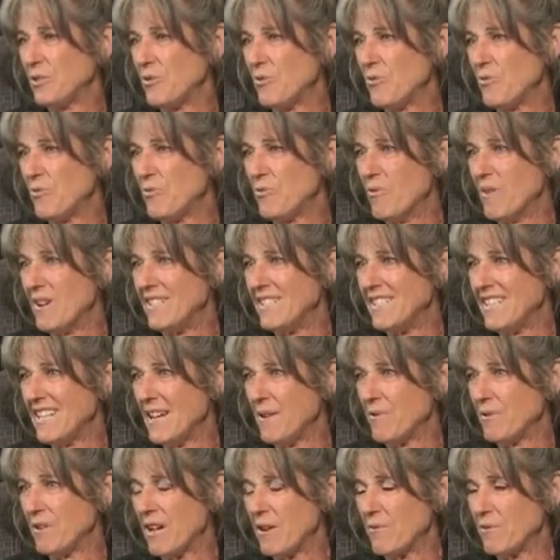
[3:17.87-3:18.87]
One day
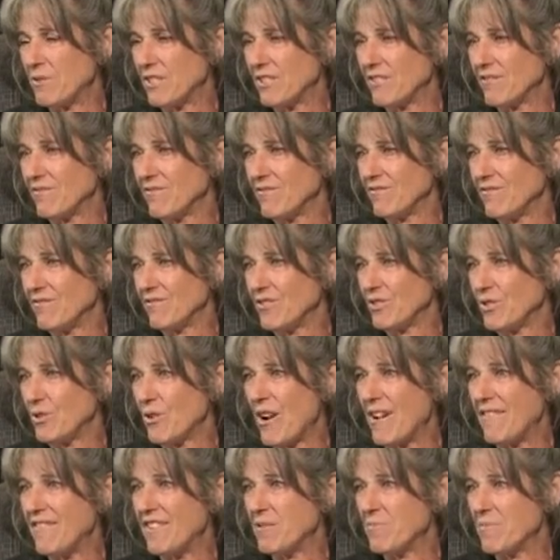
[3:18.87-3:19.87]
when I was
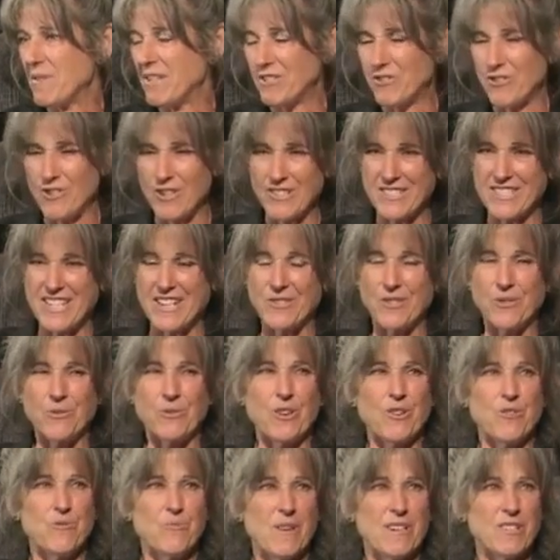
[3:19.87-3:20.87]
driving my truck down the
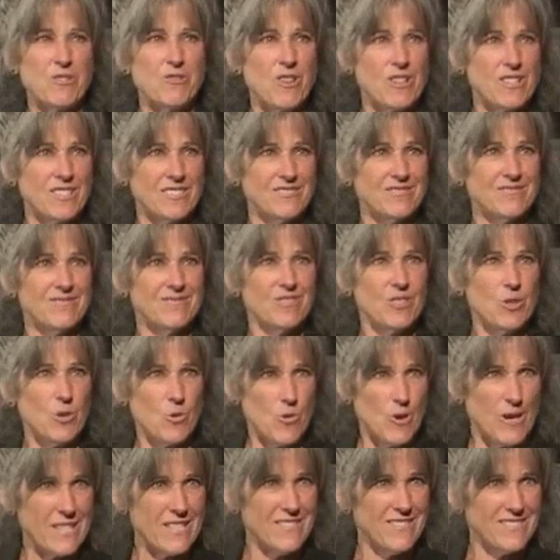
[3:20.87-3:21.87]
road, my truck
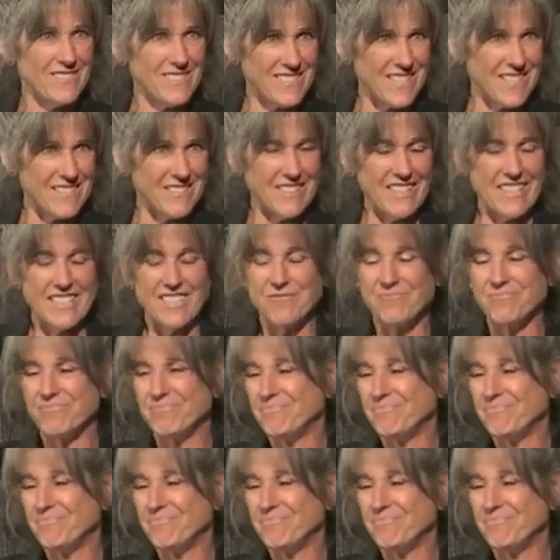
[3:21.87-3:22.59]
quit suddenly.